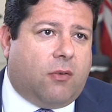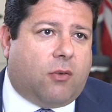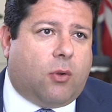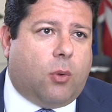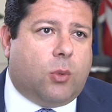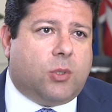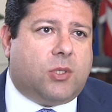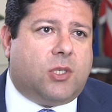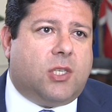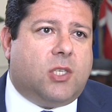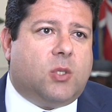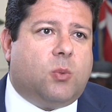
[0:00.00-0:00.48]
of
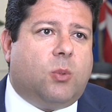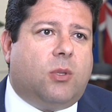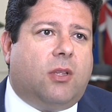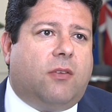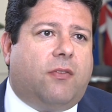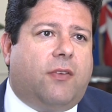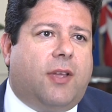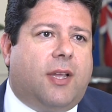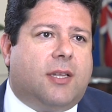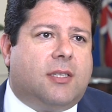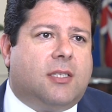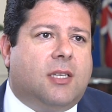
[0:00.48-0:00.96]
course, this will
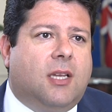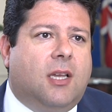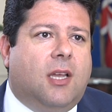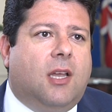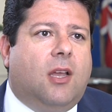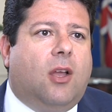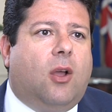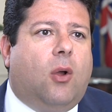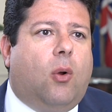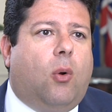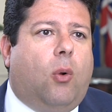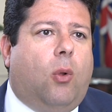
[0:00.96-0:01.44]
affect
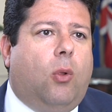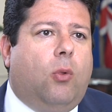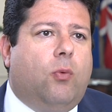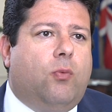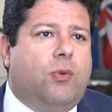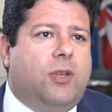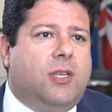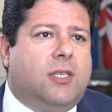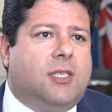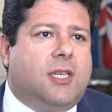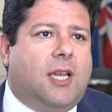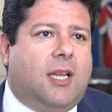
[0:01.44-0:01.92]
all
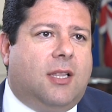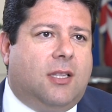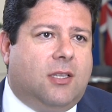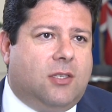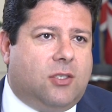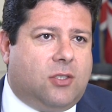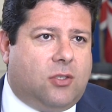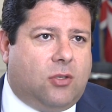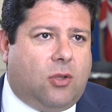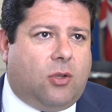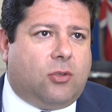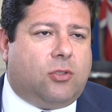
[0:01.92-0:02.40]

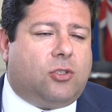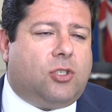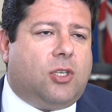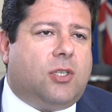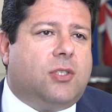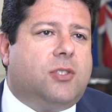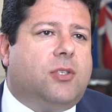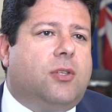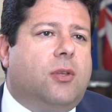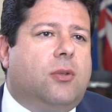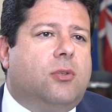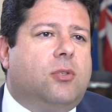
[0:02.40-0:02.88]
retailers, not
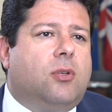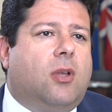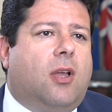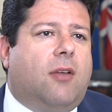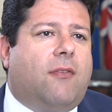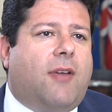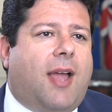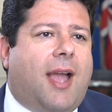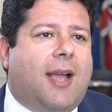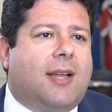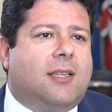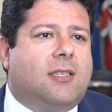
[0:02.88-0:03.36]
just those who
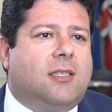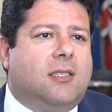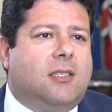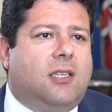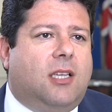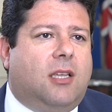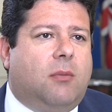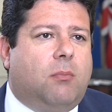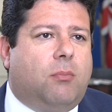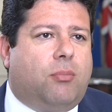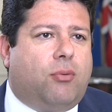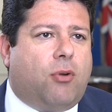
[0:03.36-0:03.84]
have acted
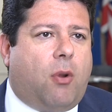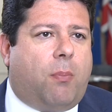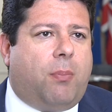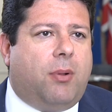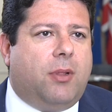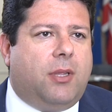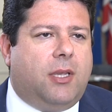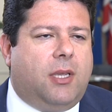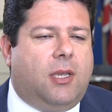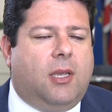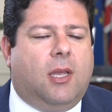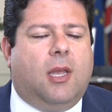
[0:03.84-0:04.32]

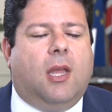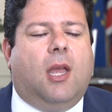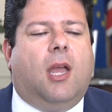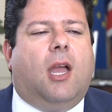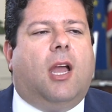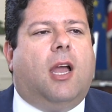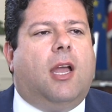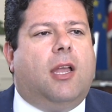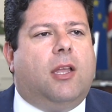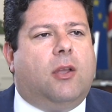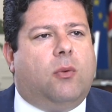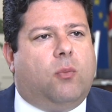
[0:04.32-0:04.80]
improperly,
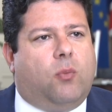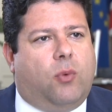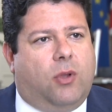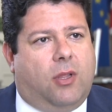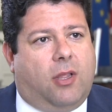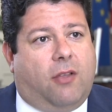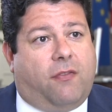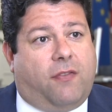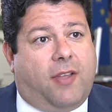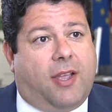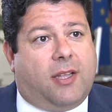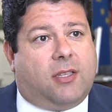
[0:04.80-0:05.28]
it will
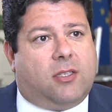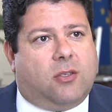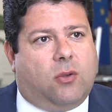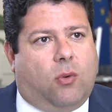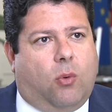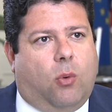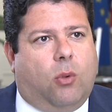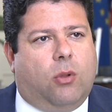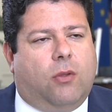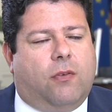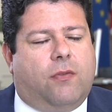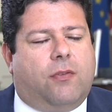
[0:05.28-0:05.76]
affect
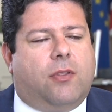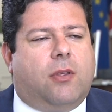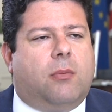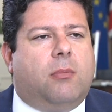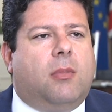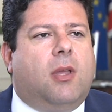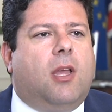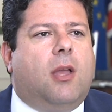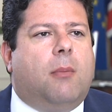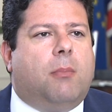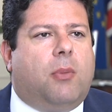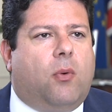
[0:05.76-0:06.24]
all of them,
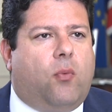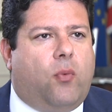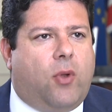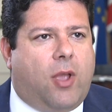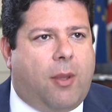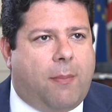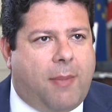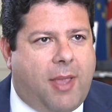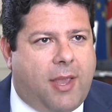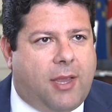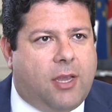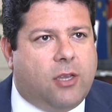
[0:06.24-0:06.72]
but we are
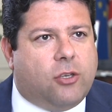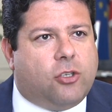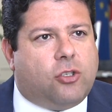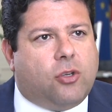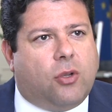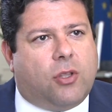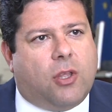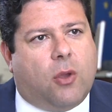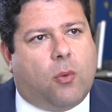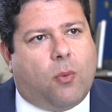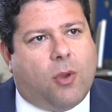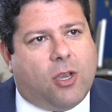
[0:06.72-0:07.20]
making
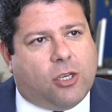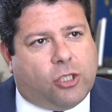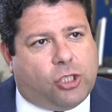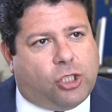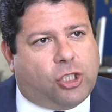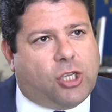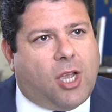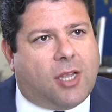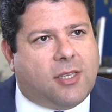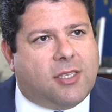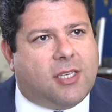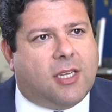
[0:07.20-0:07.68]
sure that we're
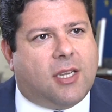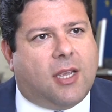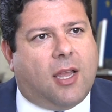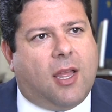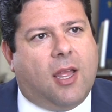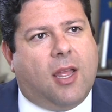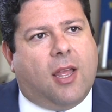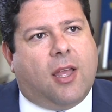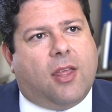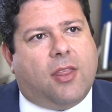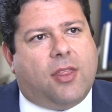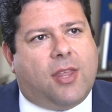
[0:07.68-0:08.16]
shutting
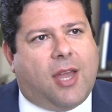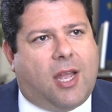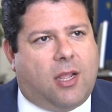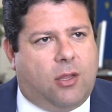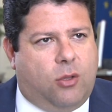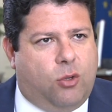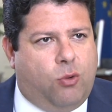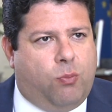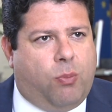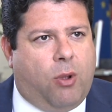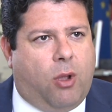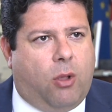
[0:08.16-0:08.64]
that
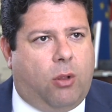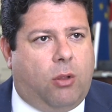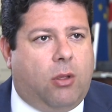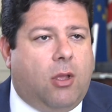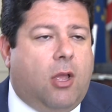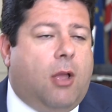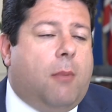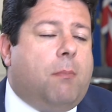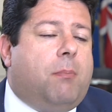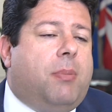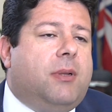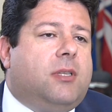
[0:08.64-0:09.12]
loophole,
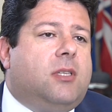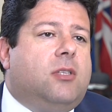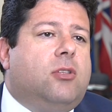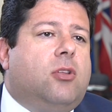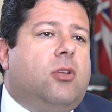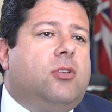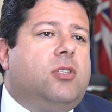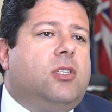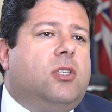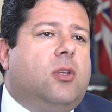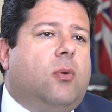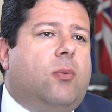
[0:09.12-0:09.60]
but
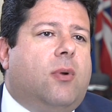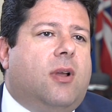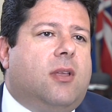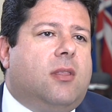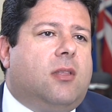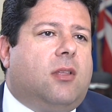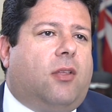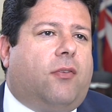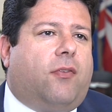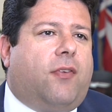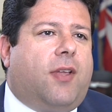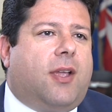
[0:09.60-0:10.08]
not in a way
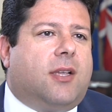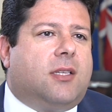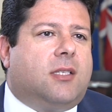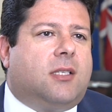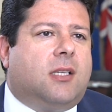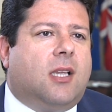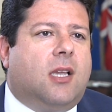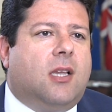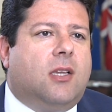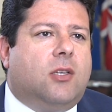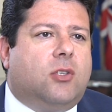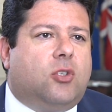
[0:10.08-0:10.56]
that affects
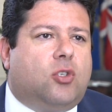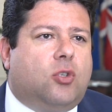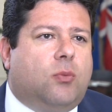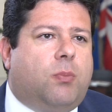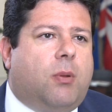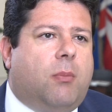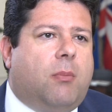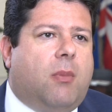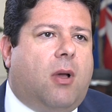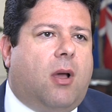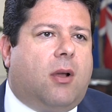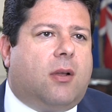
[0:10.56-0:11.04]

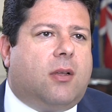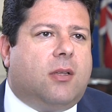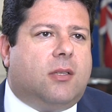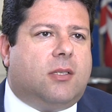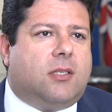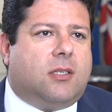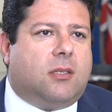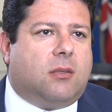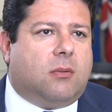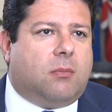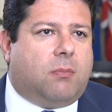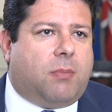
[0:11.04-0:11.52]

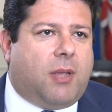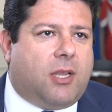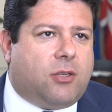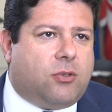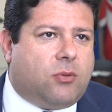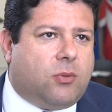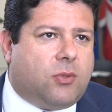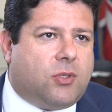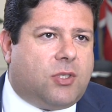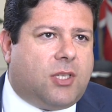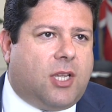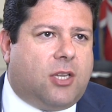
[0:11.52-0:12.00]
supermarkets and
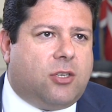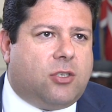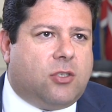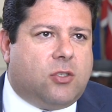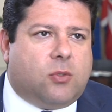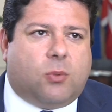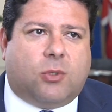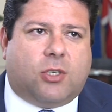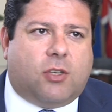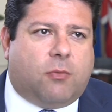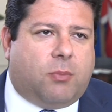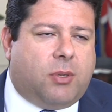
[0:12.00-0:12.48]
petrol
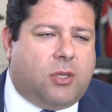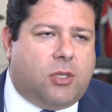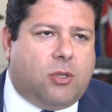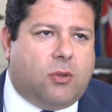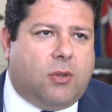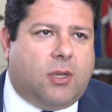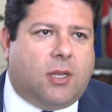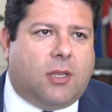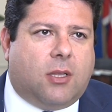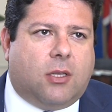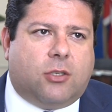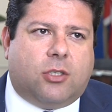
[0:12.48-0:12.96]
stations, which have been
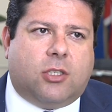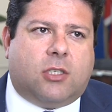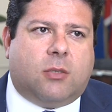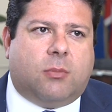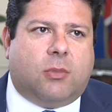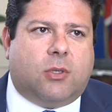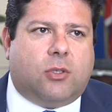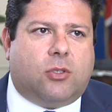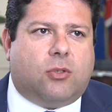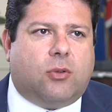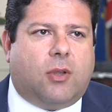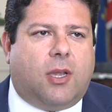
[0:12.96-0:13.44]
doing a
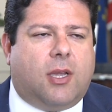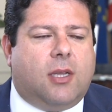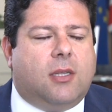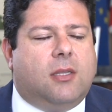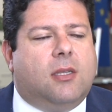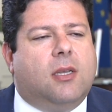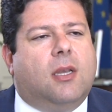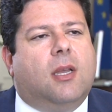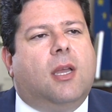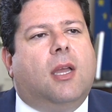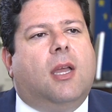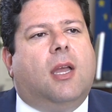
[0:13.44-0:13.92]
legitimate trade.
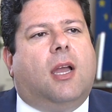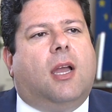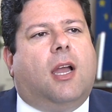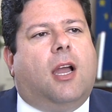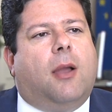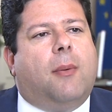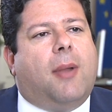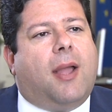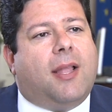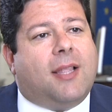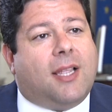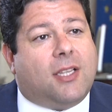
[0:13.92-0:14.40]

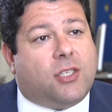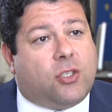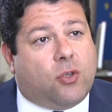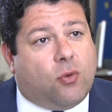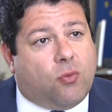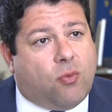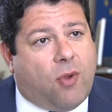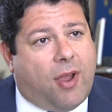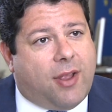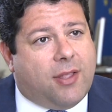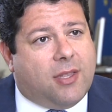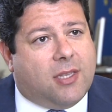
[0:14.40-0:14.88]
And as you
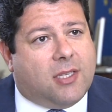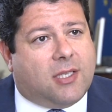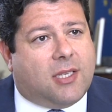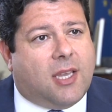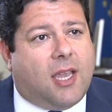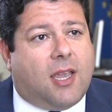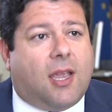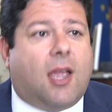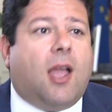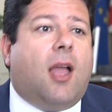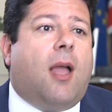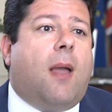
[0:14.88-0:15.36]
rightly
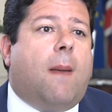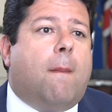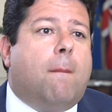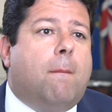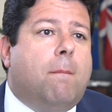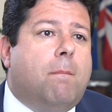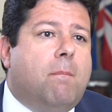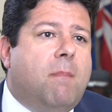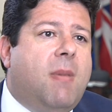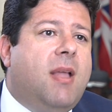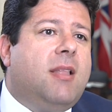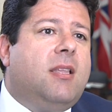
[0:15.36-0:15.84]
say,
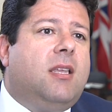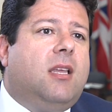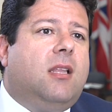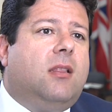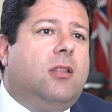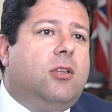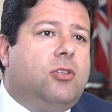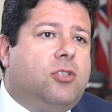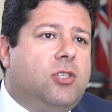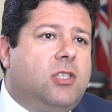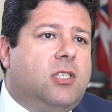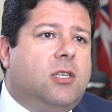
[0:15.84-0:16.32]
many
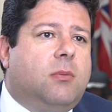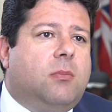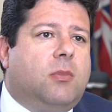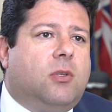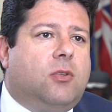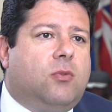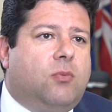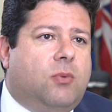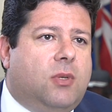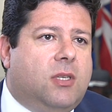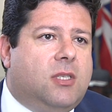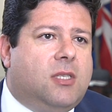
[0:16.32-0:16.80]
legitimate
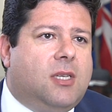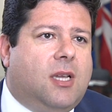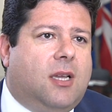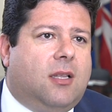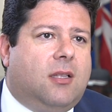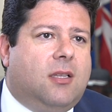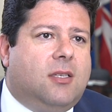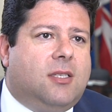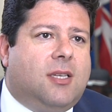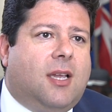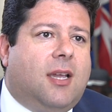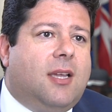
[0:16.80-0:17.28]

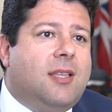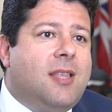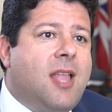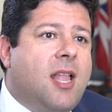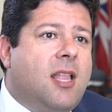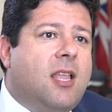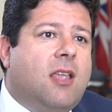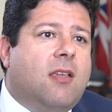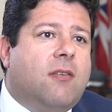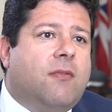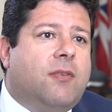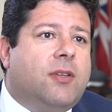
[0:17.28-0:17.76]
retailers are in
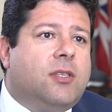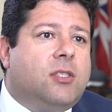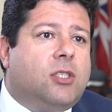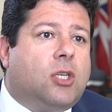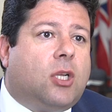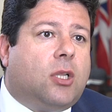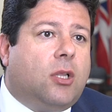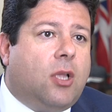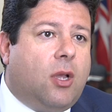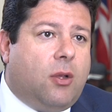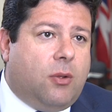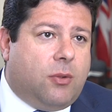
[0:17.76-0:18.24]
any event
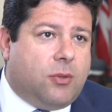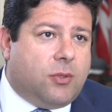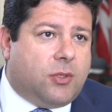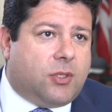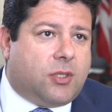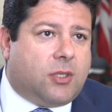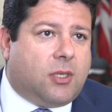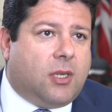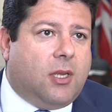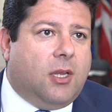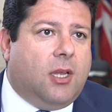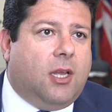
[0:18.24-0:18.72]

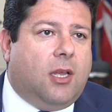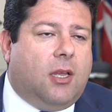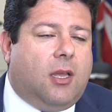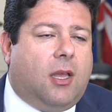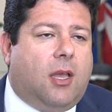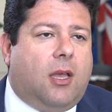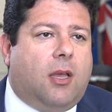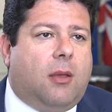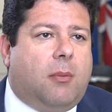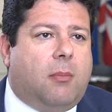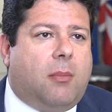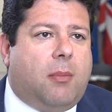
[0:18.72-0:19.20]
closed
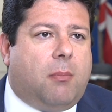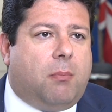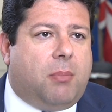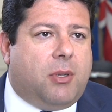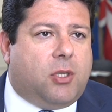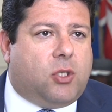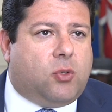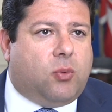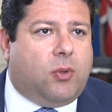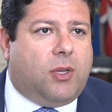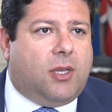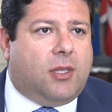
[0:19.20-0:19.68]

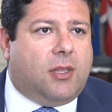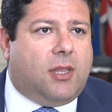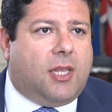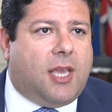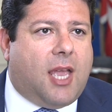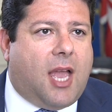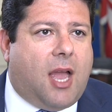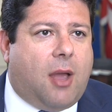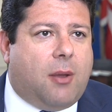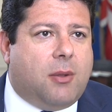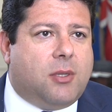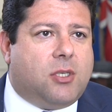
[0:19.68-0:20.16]
between the
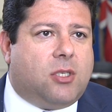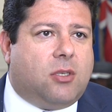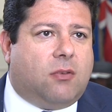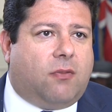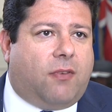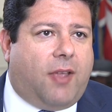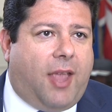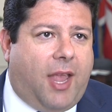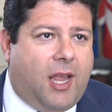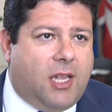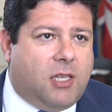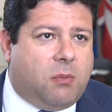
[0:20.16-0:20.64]
hours of
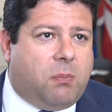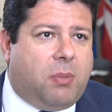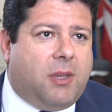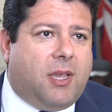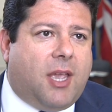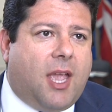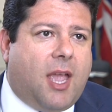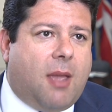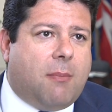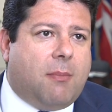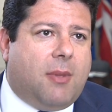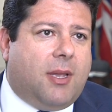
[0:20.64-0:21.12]
8
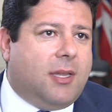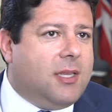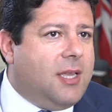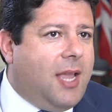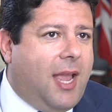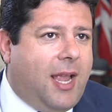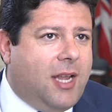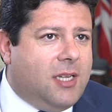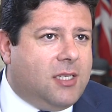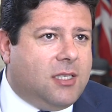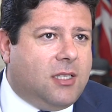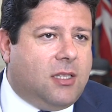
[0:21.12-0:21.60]
p.m. and
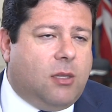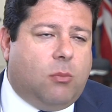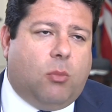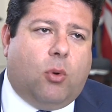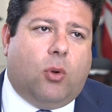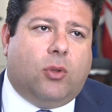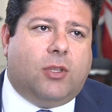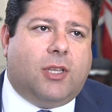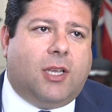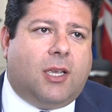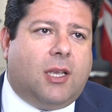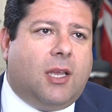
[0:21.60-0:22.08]
8 in the
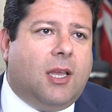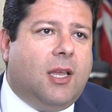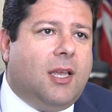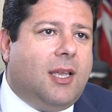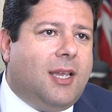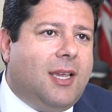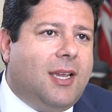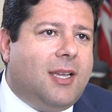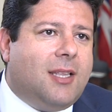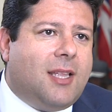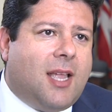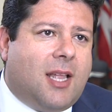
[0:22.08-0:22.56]
morning
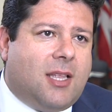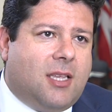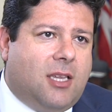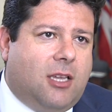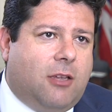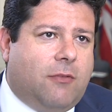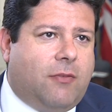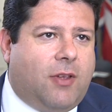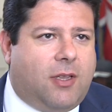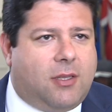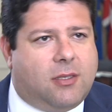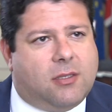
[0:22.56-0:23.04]
in any
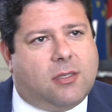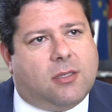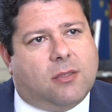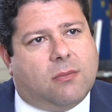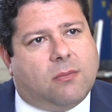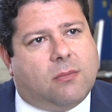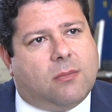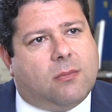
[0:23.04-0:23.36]
event.